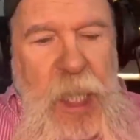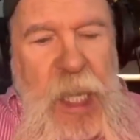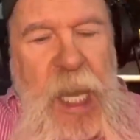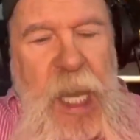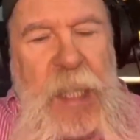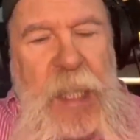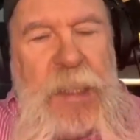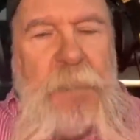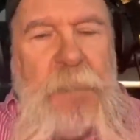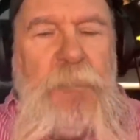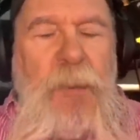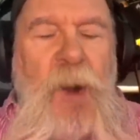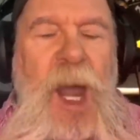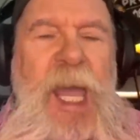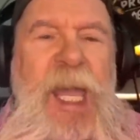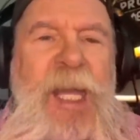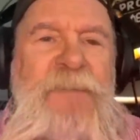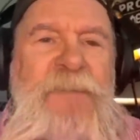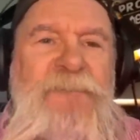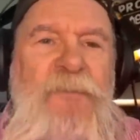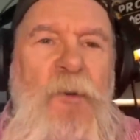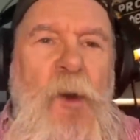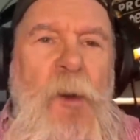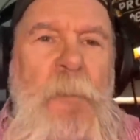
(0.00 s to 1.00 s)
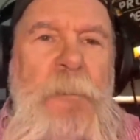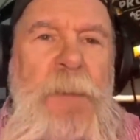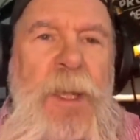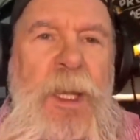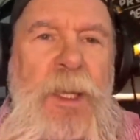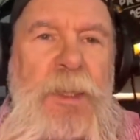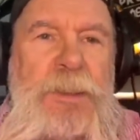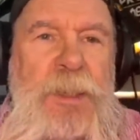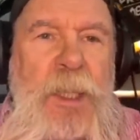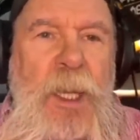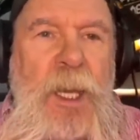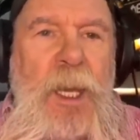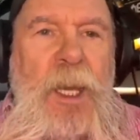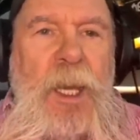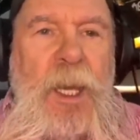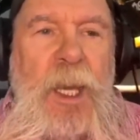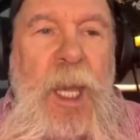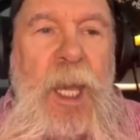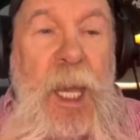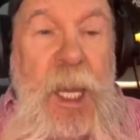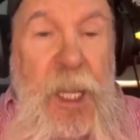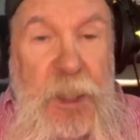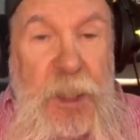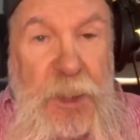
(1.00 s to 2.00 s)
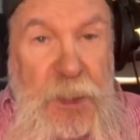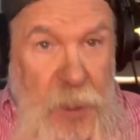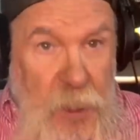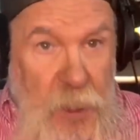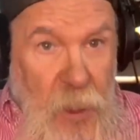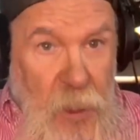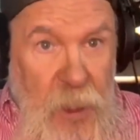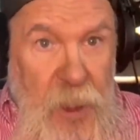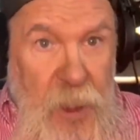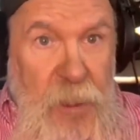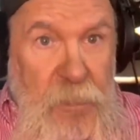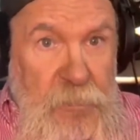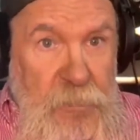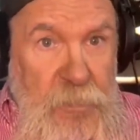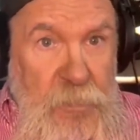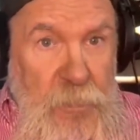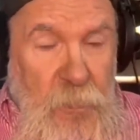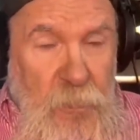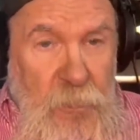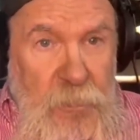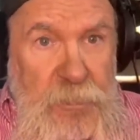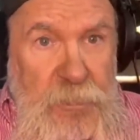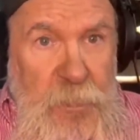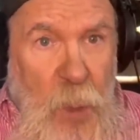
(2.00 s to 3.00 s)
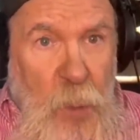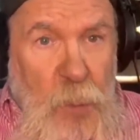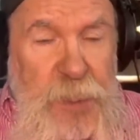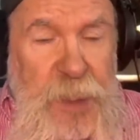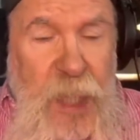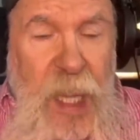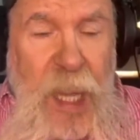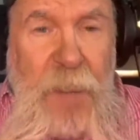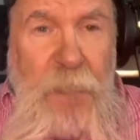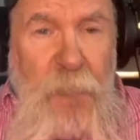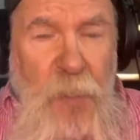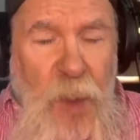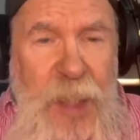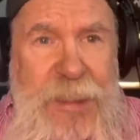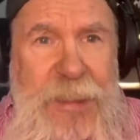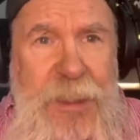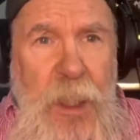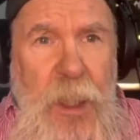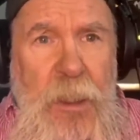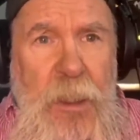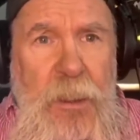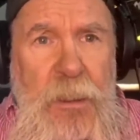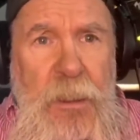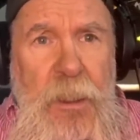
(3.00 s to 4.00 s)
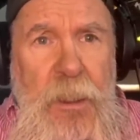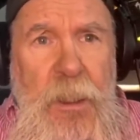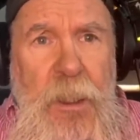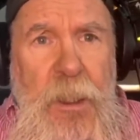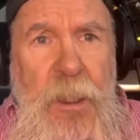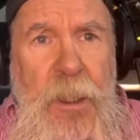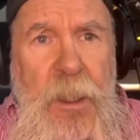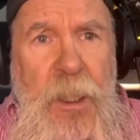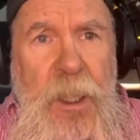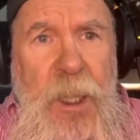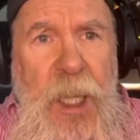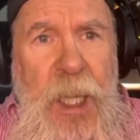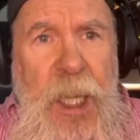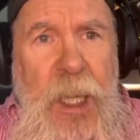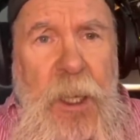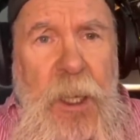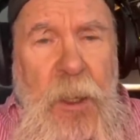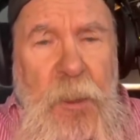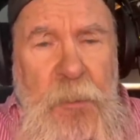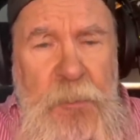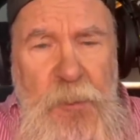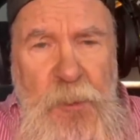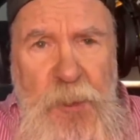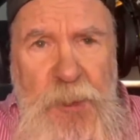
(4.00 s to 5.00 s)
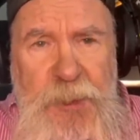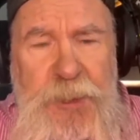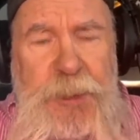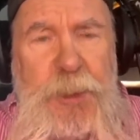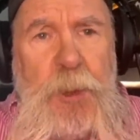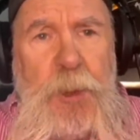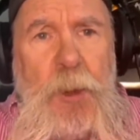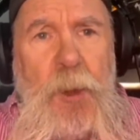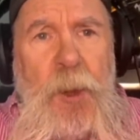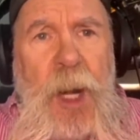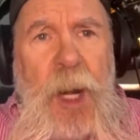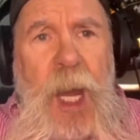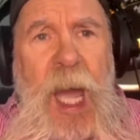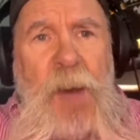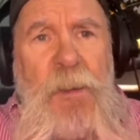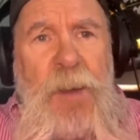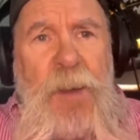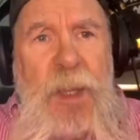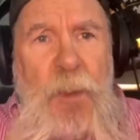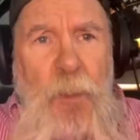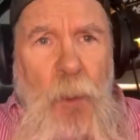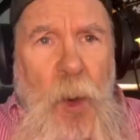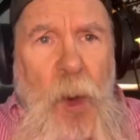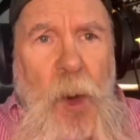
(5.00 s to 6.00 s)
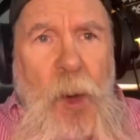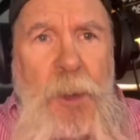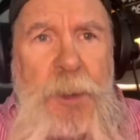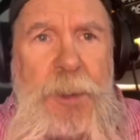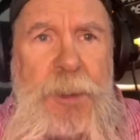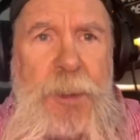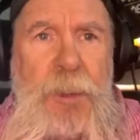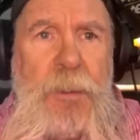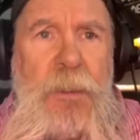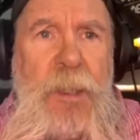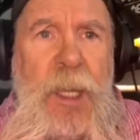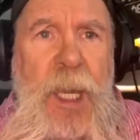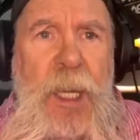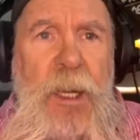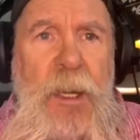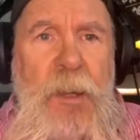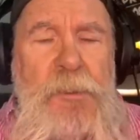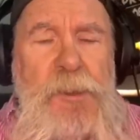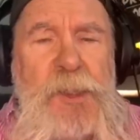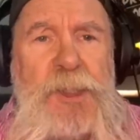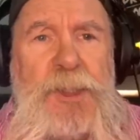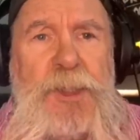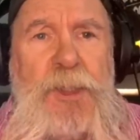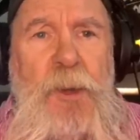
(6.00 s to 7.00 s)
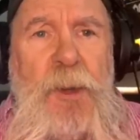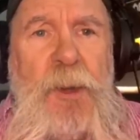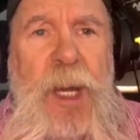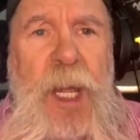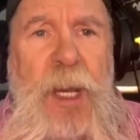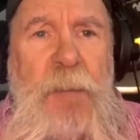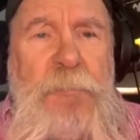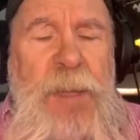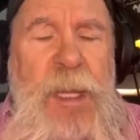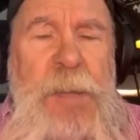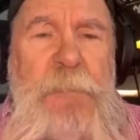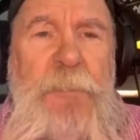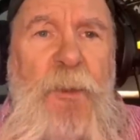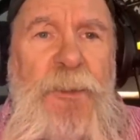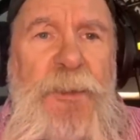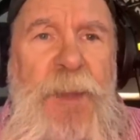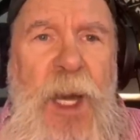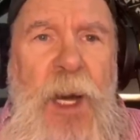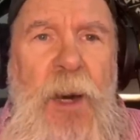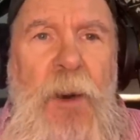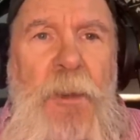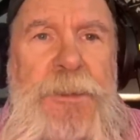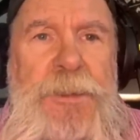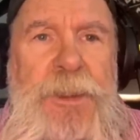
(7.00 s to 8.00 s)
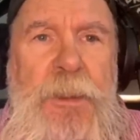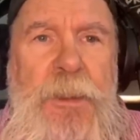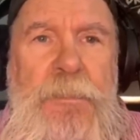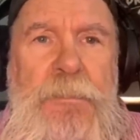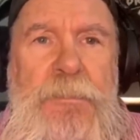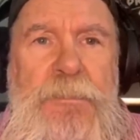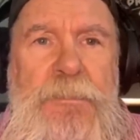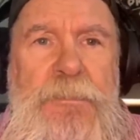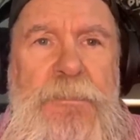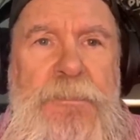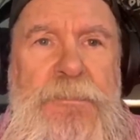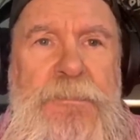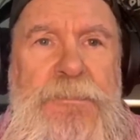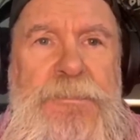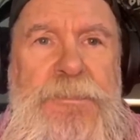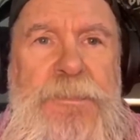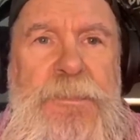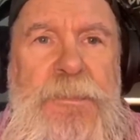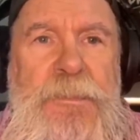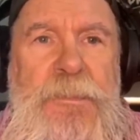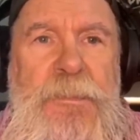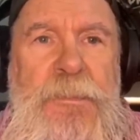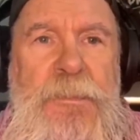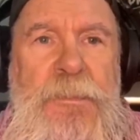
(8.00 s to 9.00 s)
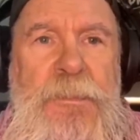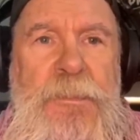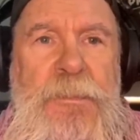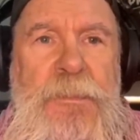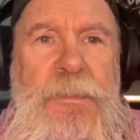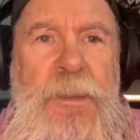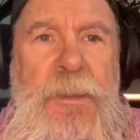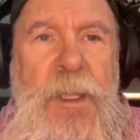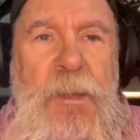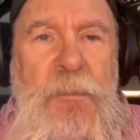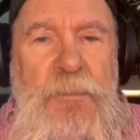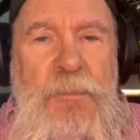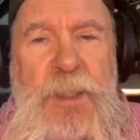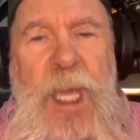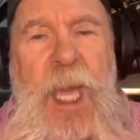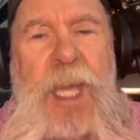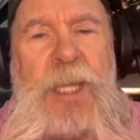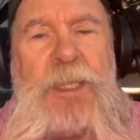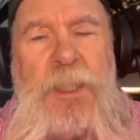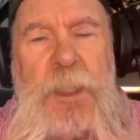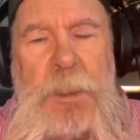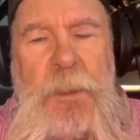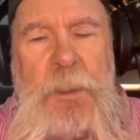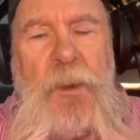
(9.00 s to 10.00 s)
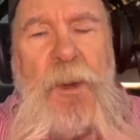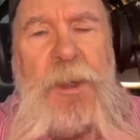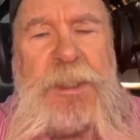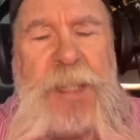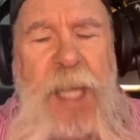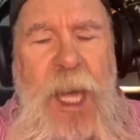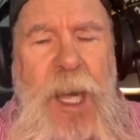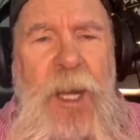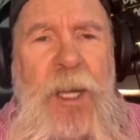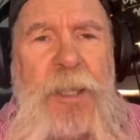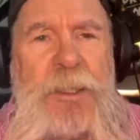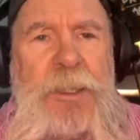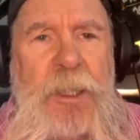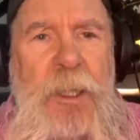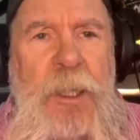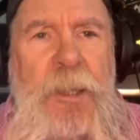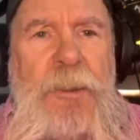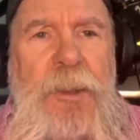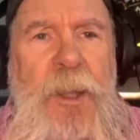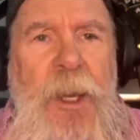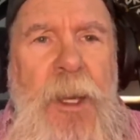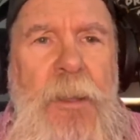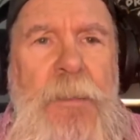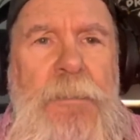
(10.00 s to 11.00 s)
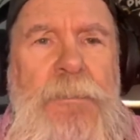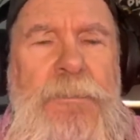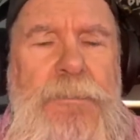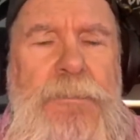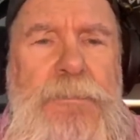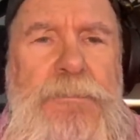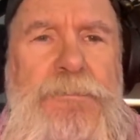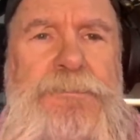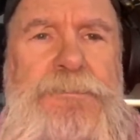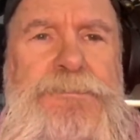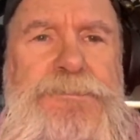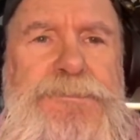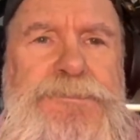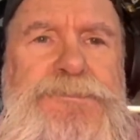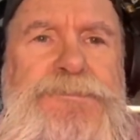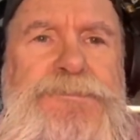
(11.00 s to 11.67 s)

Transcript: had the brain for it because he had studied old-time wrestling and understood how it worked and understood how people thought. He was actually very talented in that.